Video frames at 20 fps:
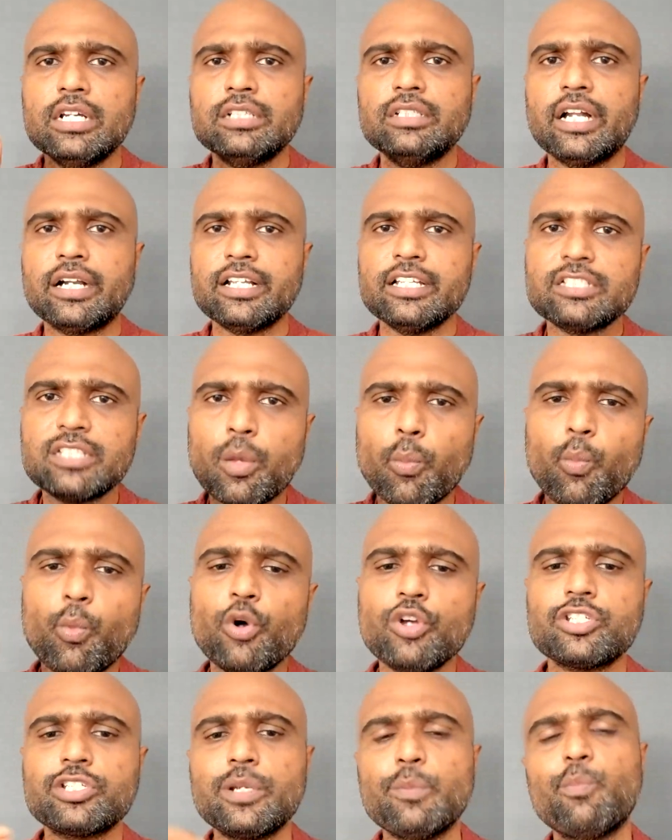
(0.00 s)
That is the
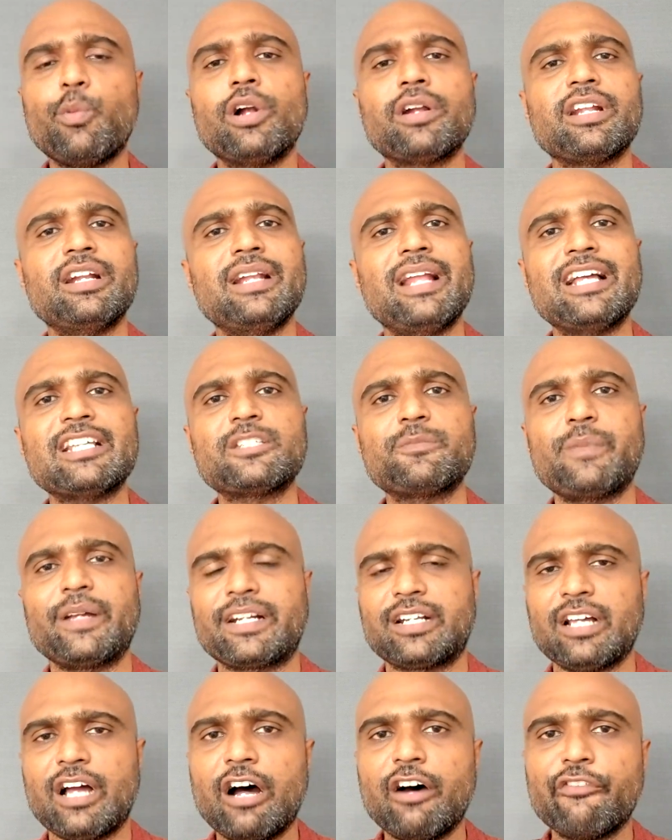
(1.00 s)
most important
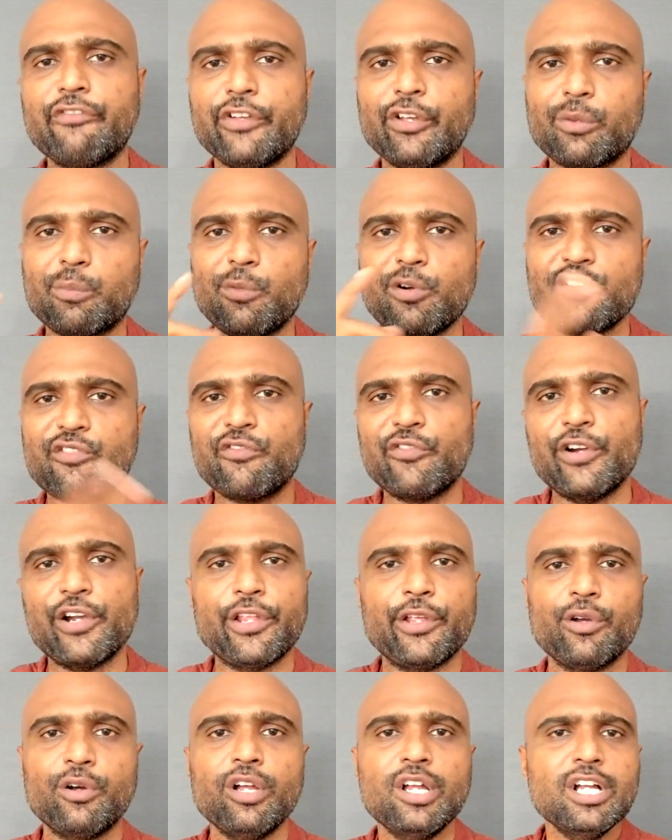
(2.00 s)
aspect of your
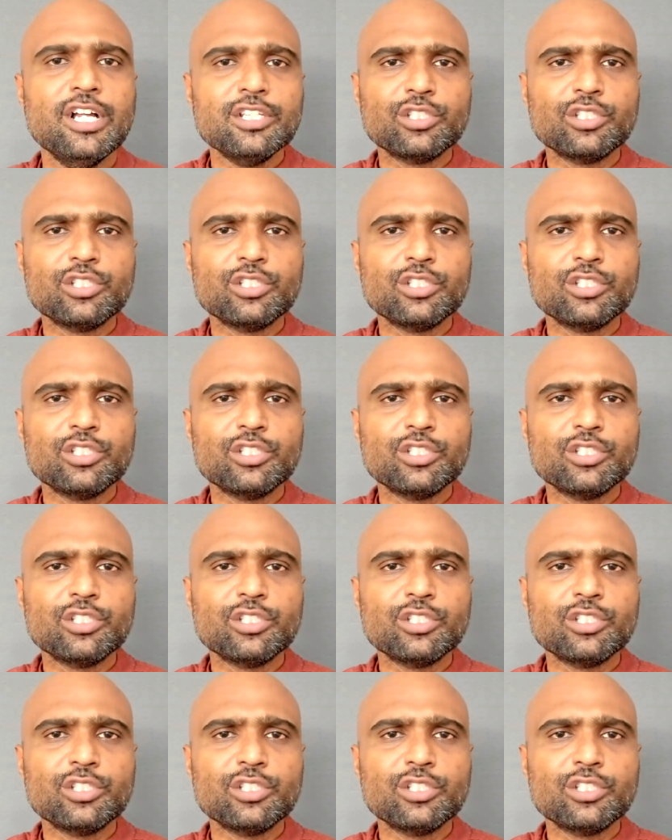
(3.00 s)
portfolio.